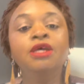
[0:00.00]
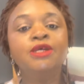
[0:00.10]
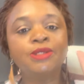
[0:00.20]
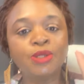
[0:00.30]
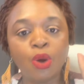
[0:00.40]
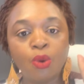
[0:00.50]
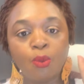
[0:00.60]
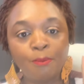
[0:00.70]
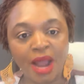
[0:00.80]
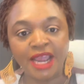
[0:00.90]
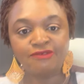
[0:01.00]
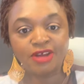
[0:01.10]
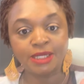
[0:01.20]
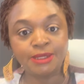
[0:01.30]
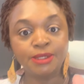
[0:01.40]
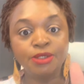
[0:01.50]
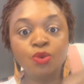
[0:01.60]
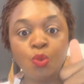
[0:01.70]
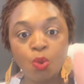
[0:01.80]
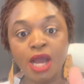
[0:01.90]
So my advice to
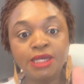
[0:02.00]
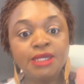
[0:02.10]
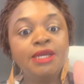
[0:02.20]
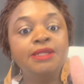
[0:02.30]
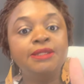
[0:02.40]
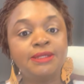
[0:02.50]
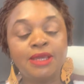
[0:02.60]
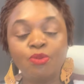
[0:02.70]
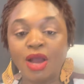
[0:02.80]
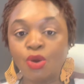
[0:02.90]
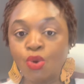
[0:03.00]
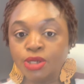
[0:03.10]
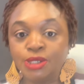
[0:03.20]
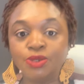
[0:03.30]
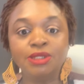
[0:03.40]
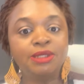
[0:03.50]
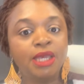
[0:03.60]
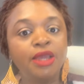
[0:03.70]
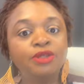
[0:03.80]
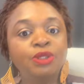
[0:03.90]
you, 1, see what course you could
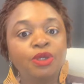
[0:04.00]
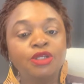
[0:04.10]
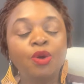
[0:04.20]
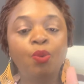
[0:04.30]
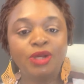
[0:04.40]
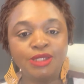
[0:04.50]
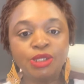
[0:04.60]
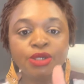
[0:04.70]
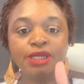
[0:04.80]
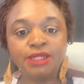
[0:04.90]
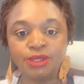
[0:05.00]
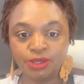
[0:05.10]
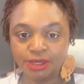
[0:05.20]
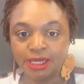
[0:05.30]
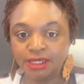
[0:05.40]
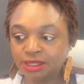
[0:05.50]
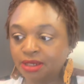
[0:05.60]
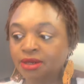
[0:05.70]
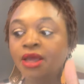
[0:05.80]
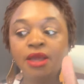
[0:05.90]
take during the winter
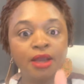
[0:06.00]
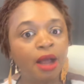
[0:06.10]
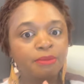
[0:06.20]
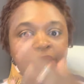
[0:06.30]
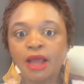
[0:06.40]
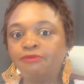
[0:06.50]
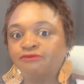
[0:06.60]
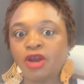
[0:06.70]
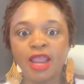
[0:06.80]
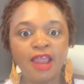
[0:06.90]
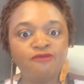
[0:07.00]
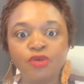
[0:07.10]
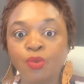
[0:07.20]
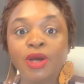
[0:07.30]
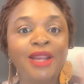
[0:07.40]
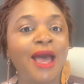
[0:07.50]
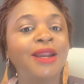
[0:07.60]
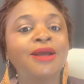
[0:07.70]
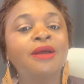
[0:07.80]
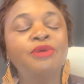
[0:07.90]
intersession coming up for everyone
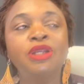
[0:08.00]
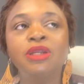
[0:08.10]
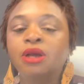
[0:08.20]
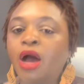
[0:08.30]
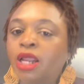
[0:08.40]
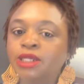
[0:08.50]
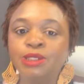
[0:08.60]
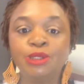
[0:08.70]
at a community college.